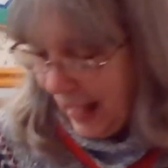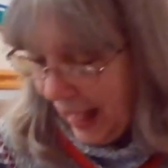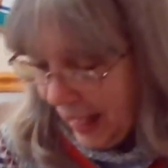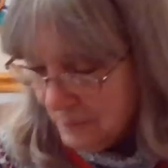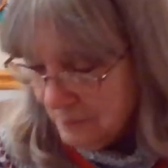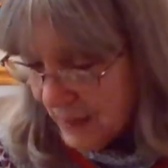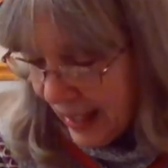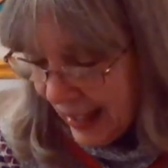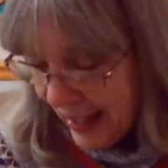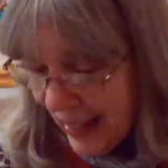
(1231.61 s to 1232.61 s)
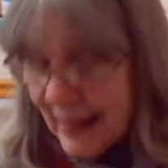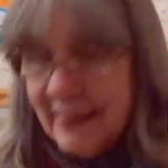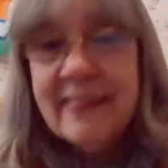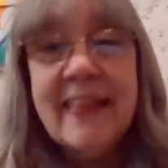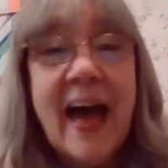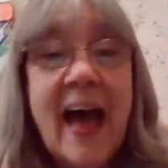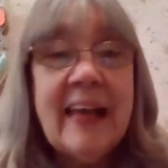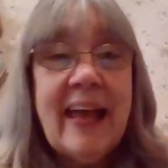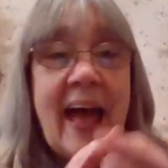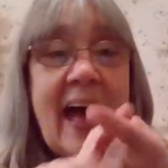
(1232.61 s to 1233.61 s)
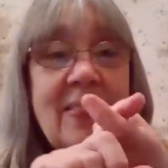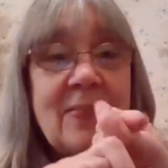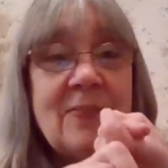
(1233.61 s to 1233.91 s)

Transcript: A man that hath